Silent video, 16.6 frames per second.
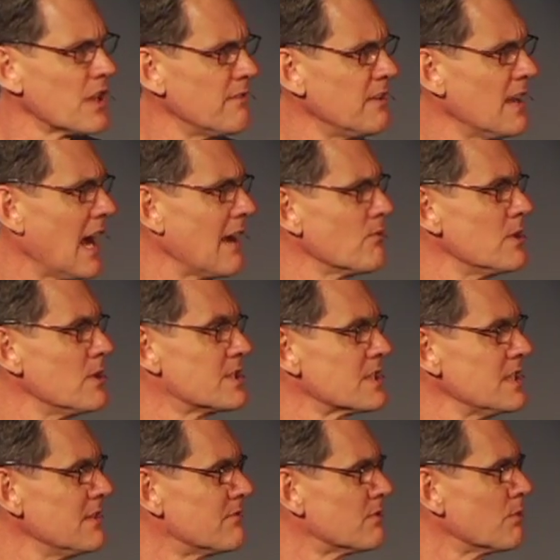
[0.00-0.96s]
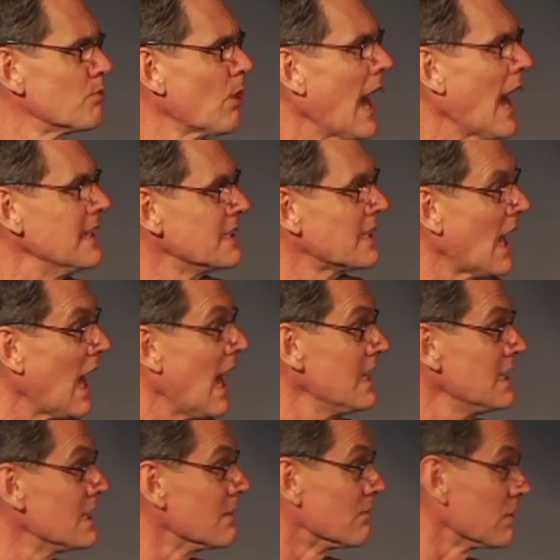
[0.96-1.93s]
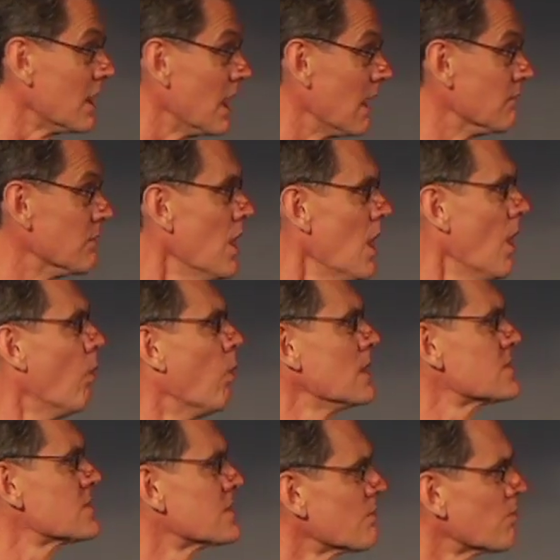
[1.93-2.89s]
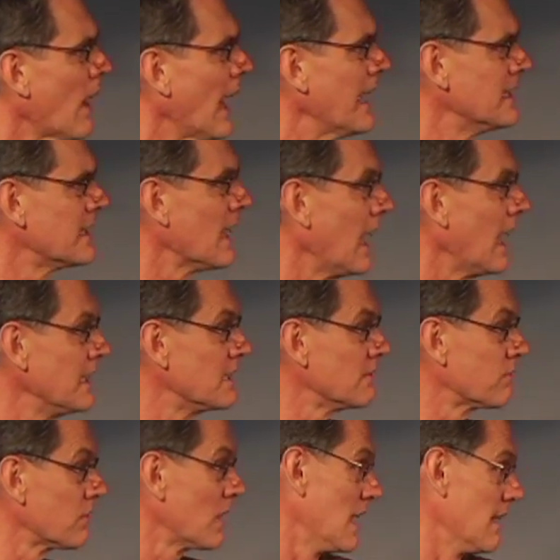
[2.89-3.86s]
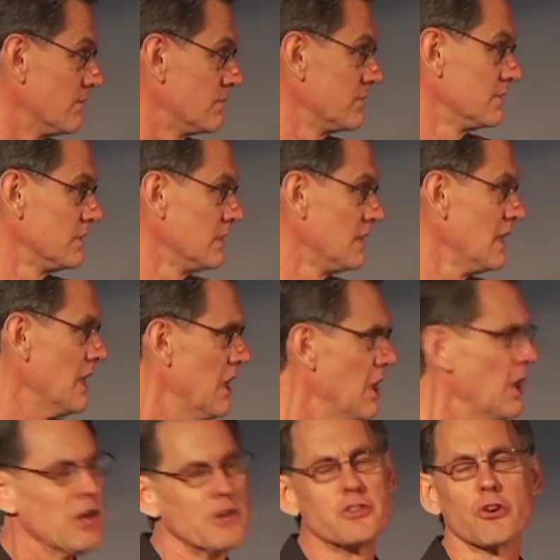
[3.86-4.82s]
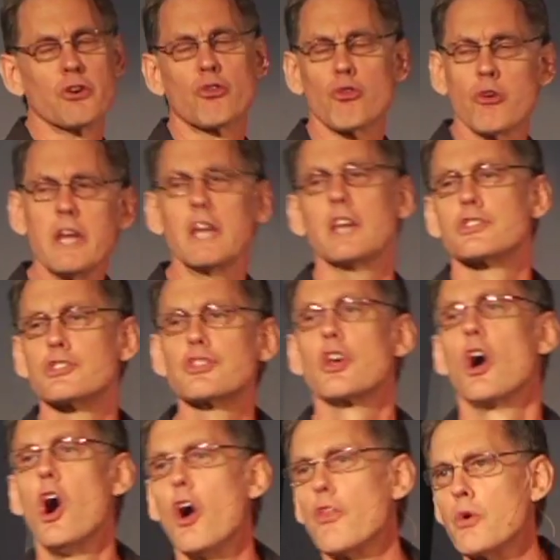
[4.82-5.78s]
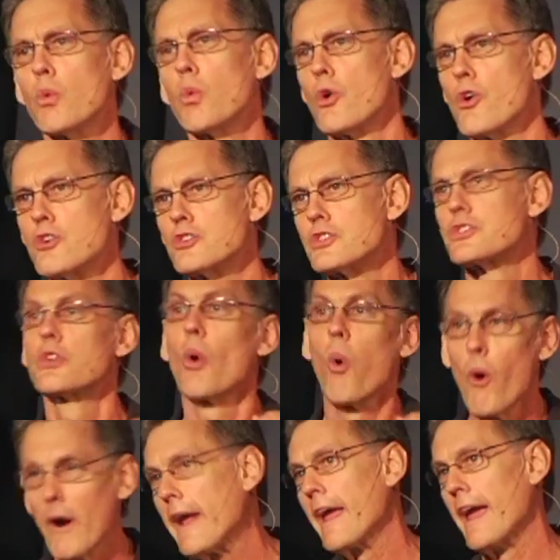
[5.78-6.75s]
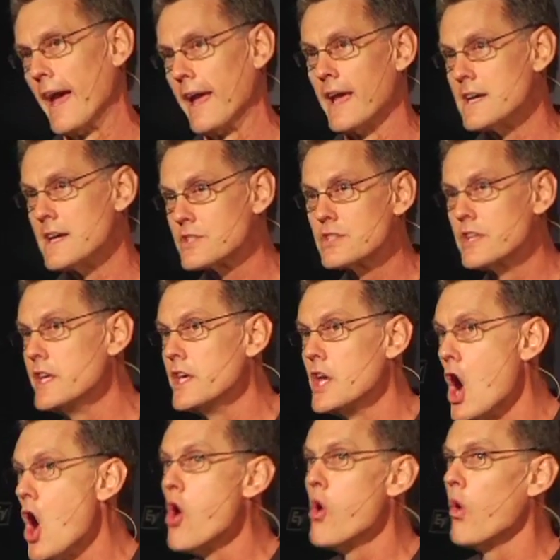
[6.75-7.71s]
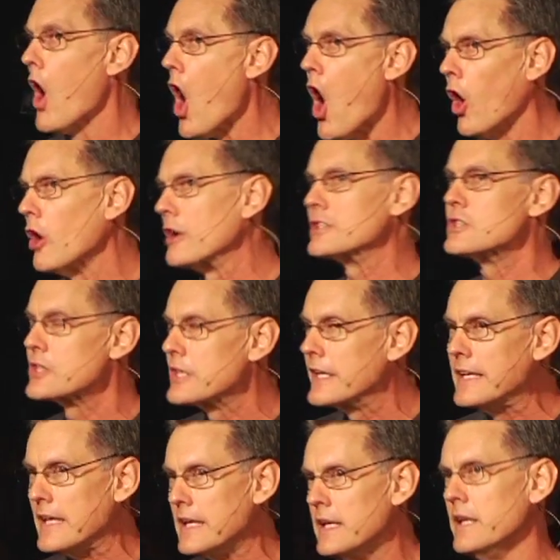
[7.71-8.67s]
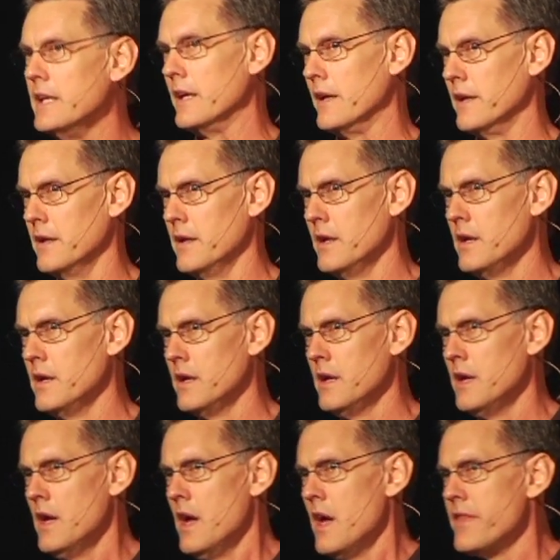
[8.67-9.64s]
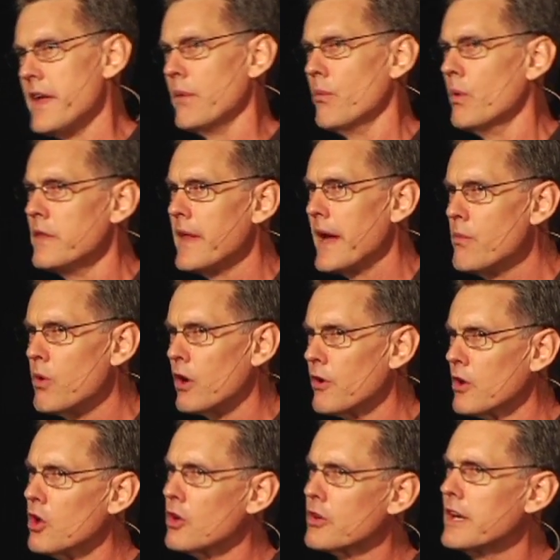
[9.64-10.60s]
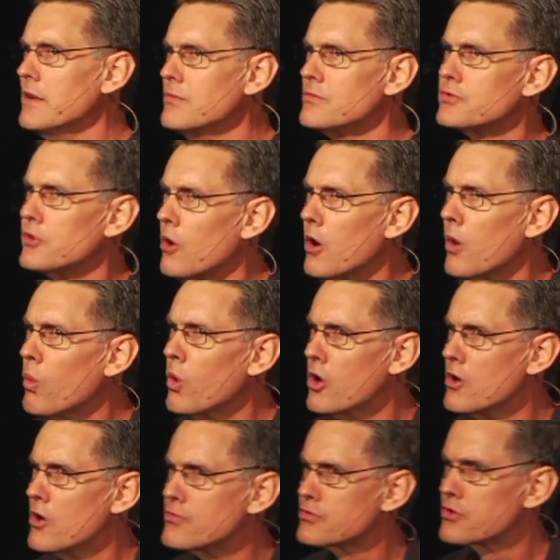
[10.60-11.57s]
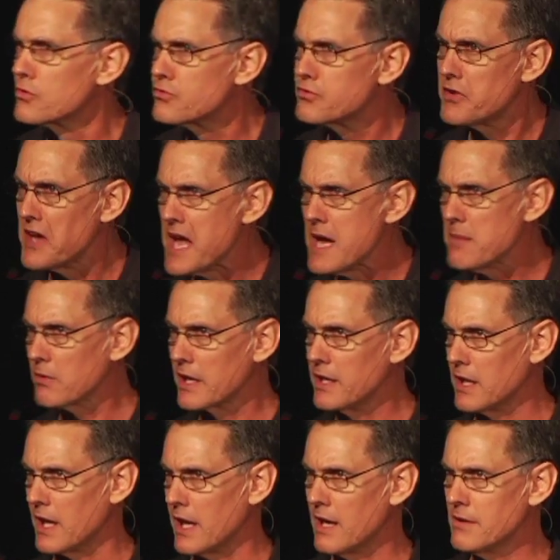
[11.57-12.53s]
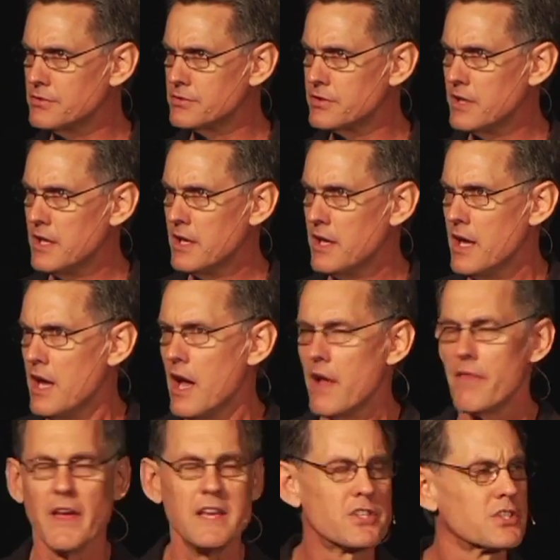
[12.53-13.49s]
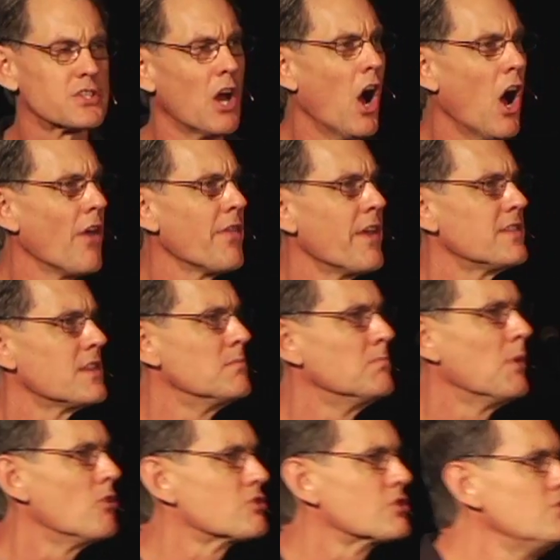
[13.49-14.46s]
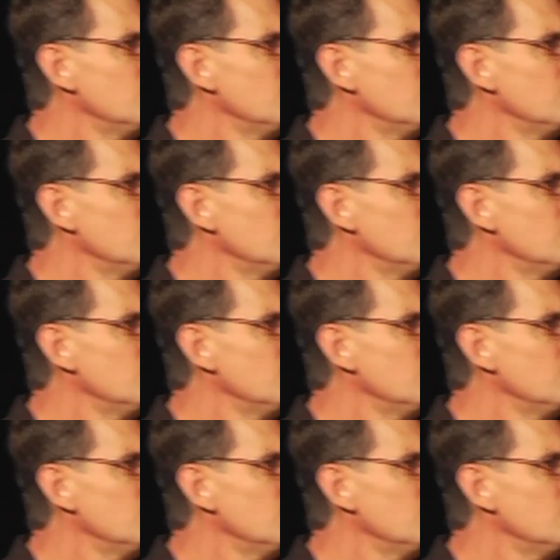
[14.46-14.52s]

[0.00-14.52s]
they've not received the right kind of love. What's the right kind of love? The Greeks call the word storge, S-T-O-R-G-E. That when they were looking for a word for family love, they saw that the most